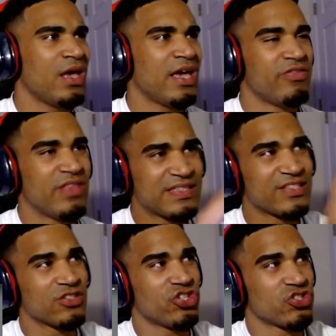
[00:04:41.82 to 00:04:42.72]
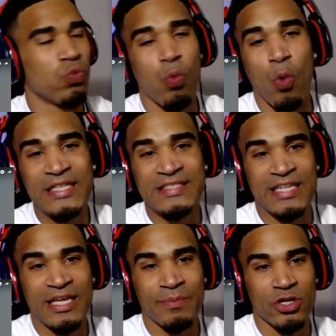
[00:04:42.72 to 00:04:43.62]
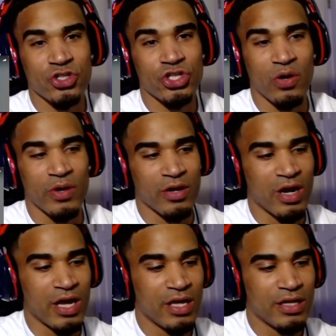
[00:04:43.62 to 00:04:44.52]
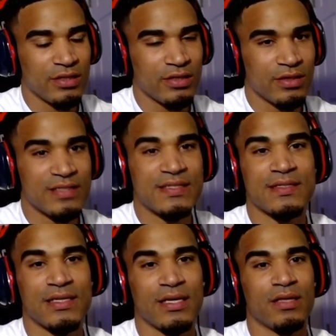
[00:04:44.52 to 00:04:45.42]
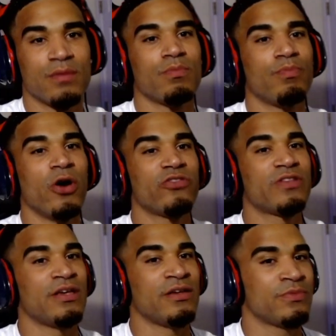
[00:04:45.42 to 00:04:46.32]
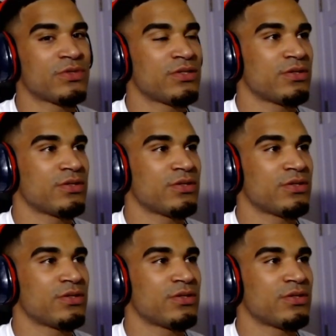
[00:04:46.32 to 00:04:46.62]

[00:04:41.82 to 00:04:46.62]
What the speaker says: And this is just one team they're showing, right? This isn't both teams.